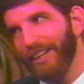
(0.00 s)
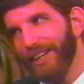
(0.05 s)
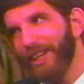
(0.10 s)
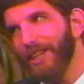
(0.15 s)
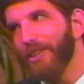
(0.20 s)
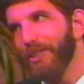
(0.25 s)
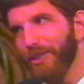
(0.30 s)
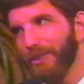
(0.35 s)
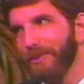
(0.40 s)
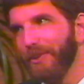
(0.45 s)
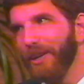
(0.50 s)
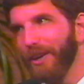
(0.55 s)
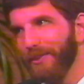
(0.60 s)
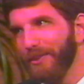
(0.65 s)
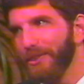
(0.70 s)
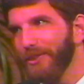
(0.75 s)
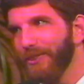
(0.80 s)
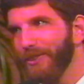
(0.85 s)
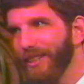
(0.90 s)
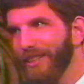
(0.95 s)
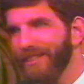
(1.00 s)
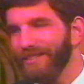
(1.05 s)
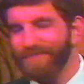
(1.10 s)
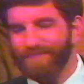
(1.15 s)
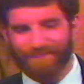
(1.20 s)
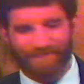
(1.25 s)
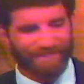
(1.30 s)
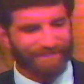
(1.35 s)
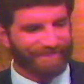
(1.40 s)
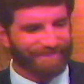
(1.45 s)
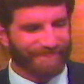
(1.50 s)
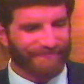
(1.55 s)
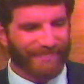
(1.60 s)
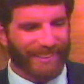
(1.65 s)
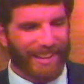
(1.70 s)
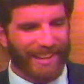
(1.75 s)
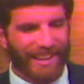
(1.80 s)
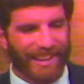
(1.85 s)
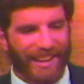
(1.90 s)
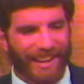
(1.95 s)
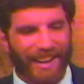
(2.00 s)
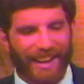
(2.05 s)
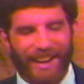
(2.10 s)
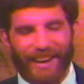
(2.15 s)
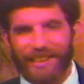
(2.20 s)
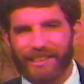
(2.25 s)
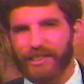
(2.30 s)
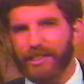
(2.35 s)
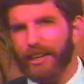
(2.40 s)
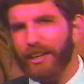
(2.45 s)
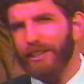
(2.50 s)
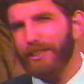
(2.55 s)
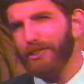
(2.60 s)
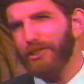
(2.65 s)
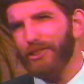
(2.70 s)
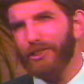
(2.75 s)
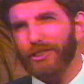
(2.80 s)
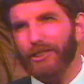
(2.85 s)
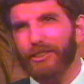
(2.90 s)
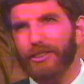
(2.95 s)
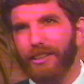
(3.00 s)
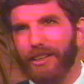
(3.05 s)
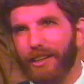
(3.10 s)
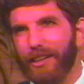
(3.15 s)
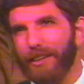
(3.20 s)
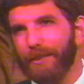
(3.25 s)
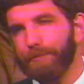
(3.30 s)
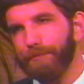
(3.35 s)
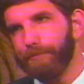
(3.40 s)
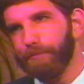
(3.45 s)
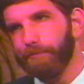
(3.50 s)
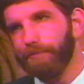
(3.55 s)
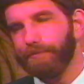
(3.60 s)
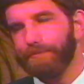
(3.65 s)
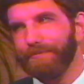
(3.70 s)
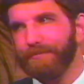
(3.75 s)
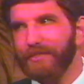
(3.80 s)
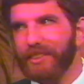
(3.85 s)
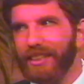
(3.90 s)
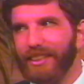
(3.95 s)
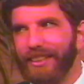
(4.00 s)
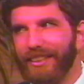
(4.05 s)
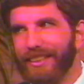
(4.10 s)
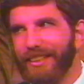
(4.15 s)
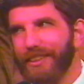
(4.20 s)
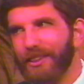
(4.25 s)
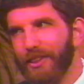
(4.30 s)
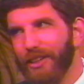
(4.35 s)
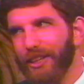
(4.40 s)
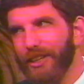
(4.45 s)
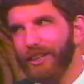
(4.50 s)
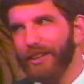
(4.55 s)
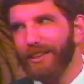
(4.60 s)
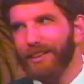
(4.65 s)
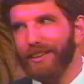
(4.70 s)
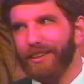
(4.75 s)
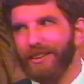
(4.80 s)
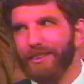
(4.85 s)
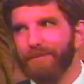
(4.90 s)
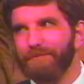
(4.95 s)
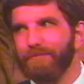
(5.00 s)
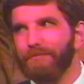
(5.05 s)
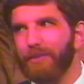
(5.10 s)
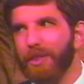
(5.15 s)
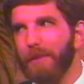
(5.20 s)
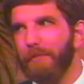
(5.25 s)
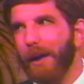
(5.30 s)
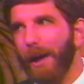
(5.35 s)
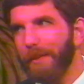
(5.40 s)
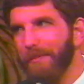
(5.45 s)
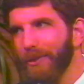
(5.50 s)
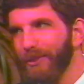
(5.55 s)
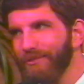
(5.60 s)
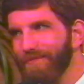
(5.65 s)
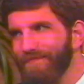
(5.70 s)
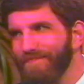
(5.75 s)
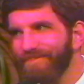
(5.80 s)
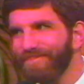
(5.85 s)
He knew what I was reading. And I said, it's, sir, the Bible.